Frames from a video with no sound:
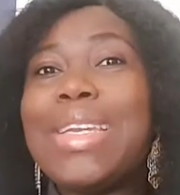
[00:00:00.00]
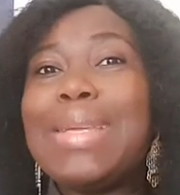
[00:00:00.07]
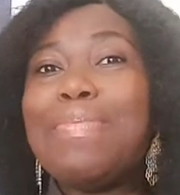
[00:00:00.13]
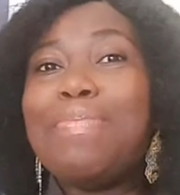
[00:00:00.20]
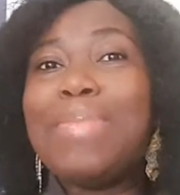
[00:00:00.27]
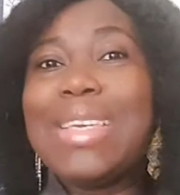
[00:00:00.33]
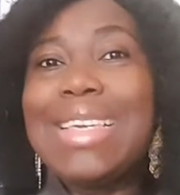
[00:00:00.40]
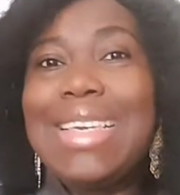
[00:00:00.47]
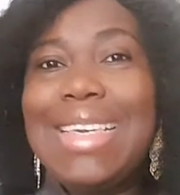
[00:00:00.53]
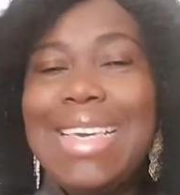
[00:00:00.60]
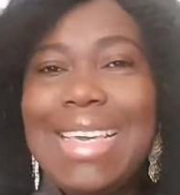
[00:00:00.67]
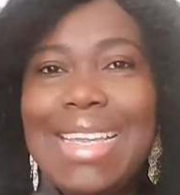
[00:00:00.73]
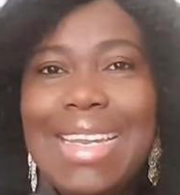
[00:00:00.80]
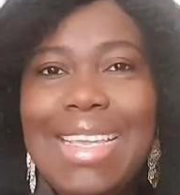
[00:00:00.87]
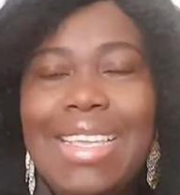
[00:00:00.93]
the
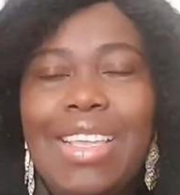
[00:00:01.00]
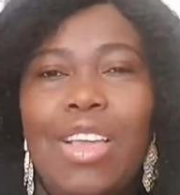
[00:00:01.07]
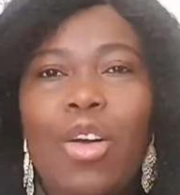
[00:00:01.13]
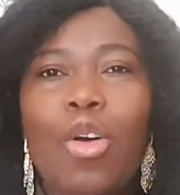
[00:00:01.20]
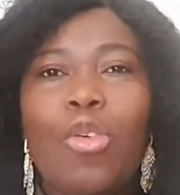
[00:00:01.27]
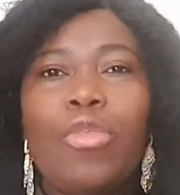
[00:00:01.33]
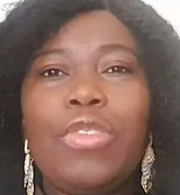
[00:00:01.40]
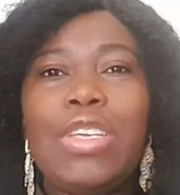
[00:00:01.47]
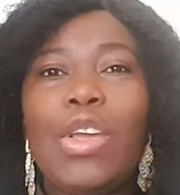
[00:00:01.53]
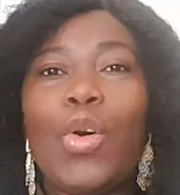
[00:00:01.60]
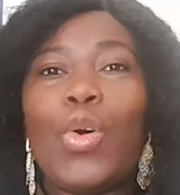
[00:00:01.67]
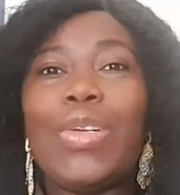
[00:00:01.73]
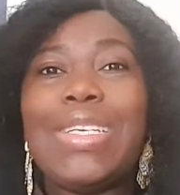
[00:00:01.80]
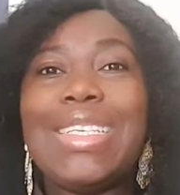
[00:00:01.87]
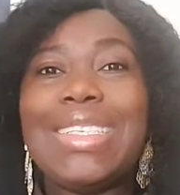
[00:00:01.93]
beginning of the
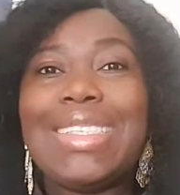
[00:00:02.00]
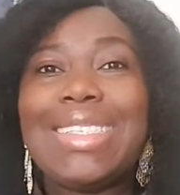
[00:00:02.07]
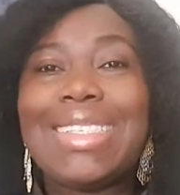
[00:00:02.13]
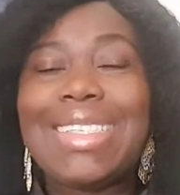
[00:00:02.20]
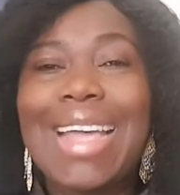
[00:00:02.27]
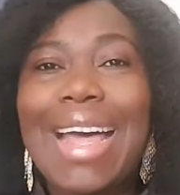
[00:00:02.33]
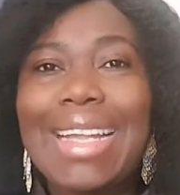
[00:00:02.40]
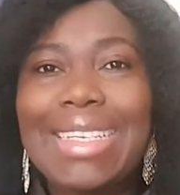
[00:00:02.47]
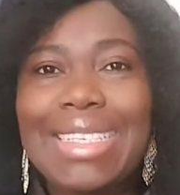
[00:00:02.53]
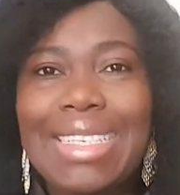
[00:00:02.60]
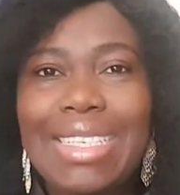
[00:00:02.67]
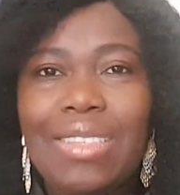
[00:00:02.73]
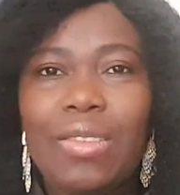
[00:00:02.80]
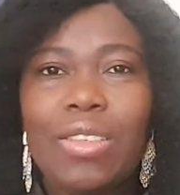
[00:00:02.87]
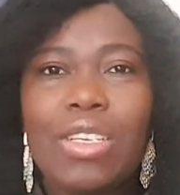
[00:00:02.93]

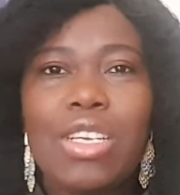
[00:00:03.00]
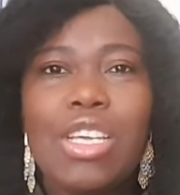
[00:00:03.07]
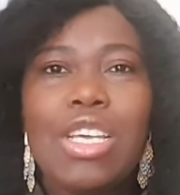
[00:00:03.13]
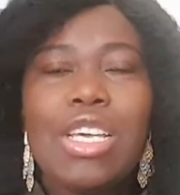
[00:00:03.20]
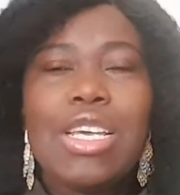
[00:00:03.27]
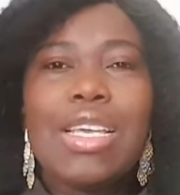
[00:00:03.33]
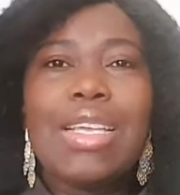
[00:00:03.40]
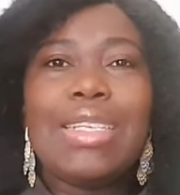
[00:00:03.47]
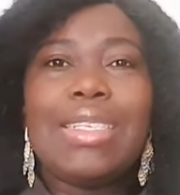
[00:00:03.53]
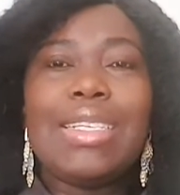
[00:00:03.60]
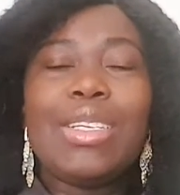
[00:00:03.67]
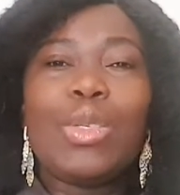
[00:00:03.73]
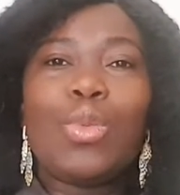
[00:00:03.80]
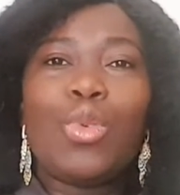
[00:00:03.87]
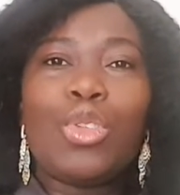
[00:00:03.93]
understanding. Is
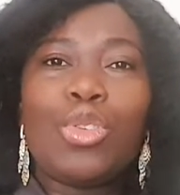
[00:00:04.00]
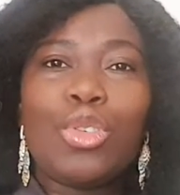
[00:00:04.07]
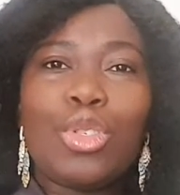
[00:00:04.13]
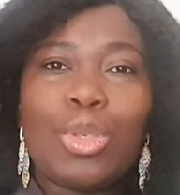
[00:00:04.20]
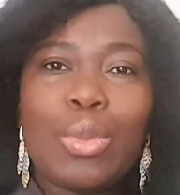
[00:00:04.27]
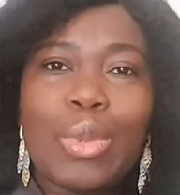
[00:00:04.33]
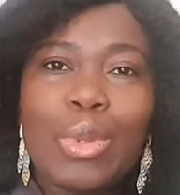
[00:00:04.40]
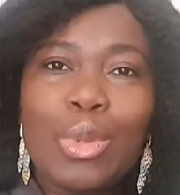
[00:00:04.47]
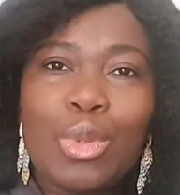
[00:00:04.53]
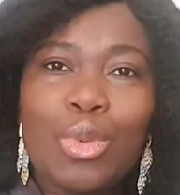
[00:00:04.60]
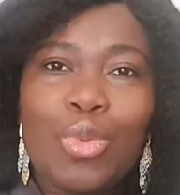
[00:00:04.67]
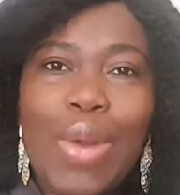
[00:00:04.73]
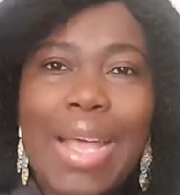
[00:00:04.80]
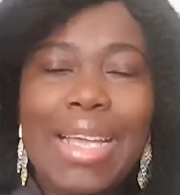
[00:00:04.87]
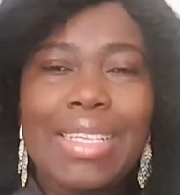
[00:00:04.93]
this what you're supposed to
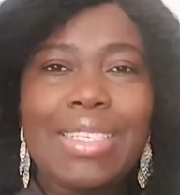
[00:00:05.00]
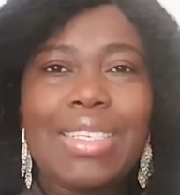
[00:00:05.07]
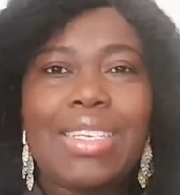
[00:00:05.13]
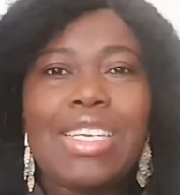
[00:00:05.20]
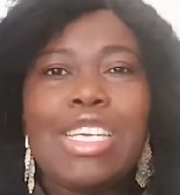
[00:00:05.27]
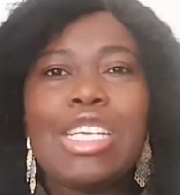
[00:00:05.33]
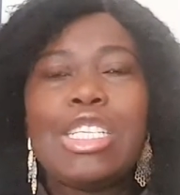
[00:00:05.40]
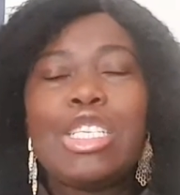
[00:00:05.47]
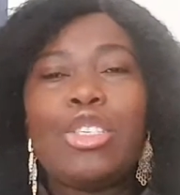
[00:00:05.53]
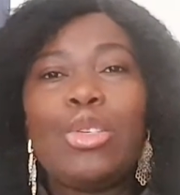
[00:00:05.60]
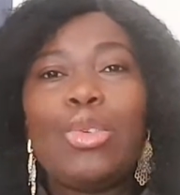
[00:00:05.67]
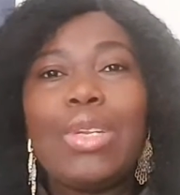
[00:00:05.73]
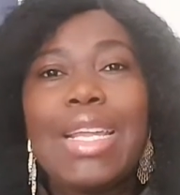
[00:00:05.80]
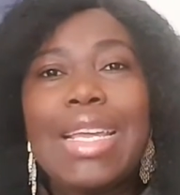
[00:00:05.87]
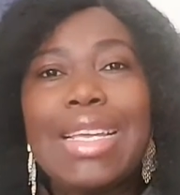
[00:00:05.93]
write? Did
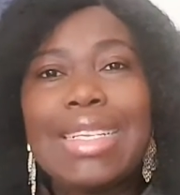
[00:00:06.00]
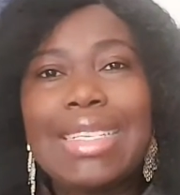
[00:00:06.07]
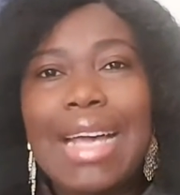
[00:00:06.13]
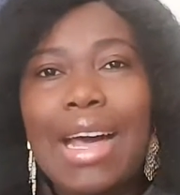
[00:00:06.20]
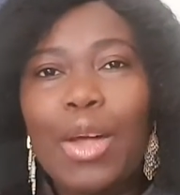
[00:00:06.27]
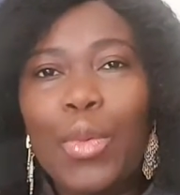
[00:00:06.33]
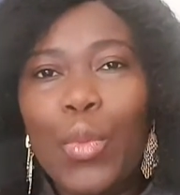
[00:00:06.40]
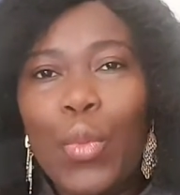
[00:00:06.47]
you lay it out